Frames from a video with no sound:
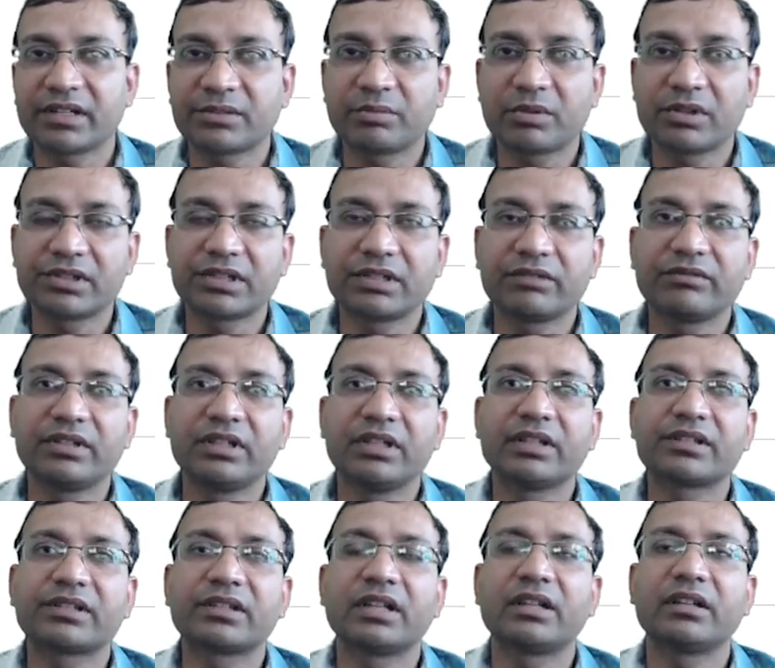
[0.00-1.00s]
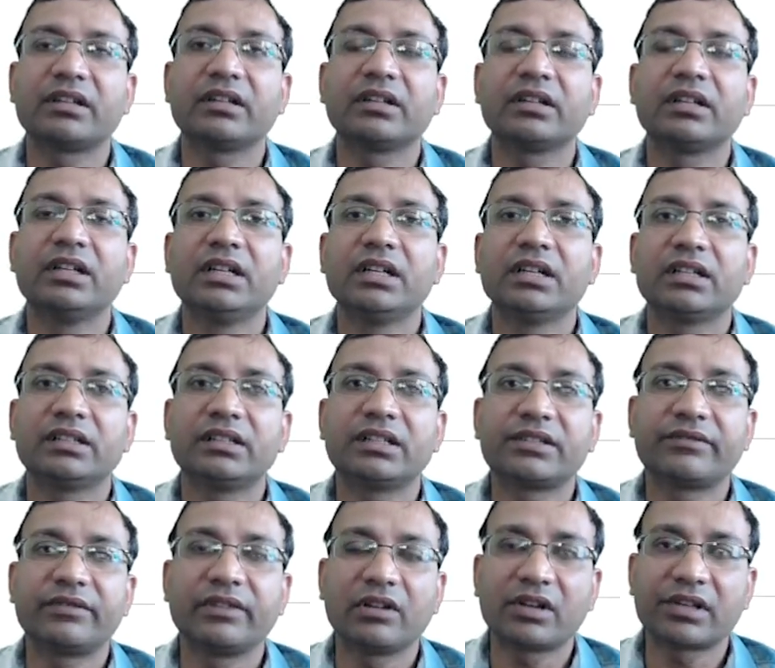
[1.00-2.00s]
climate responsiveness and
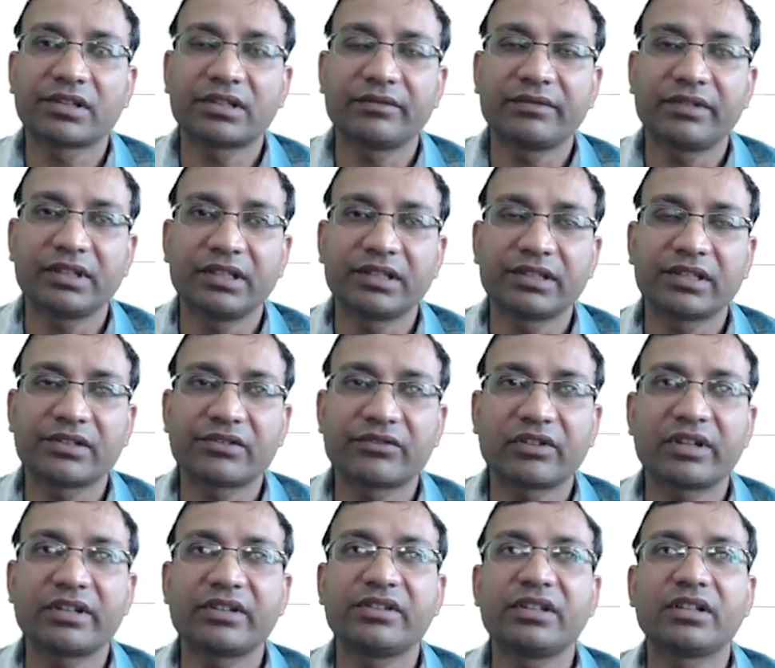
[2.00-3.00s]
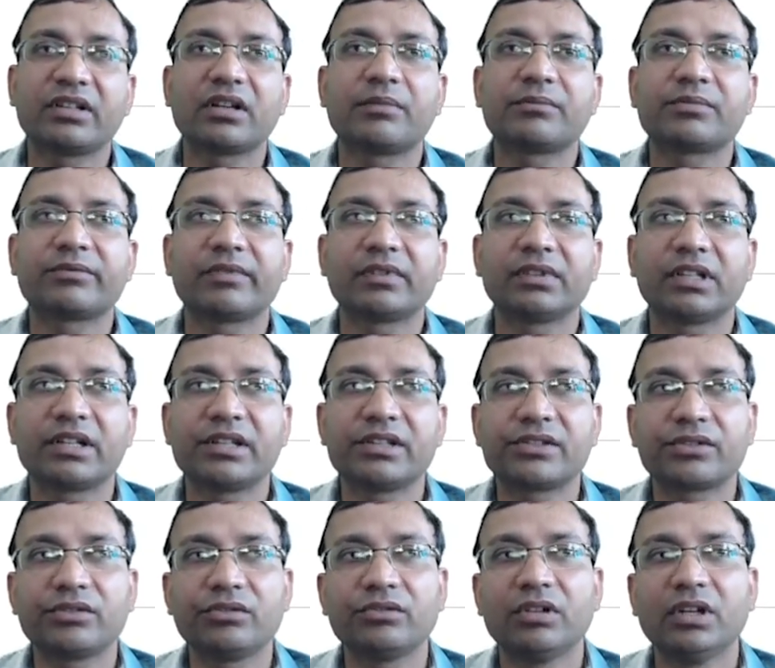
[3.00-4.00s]
this philosophy, this strategy comes
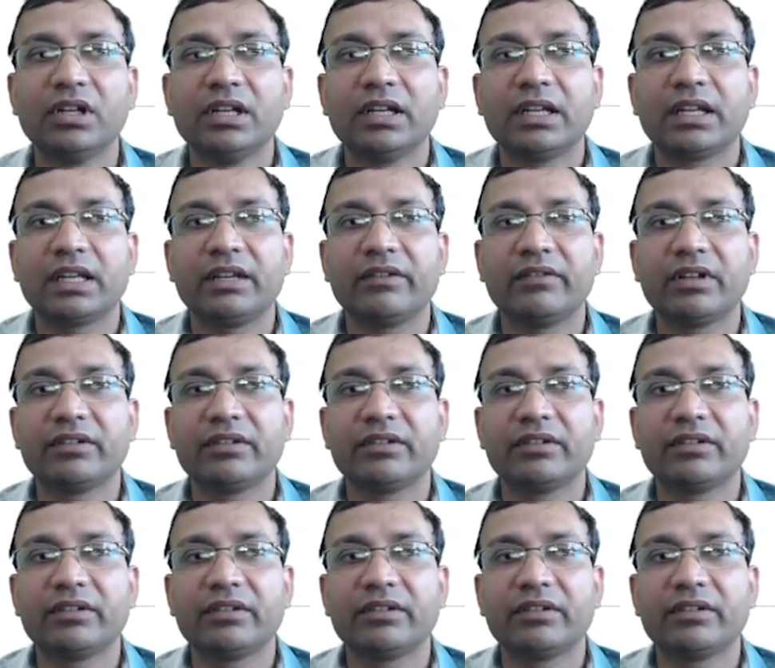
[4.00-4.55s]
for the rescue.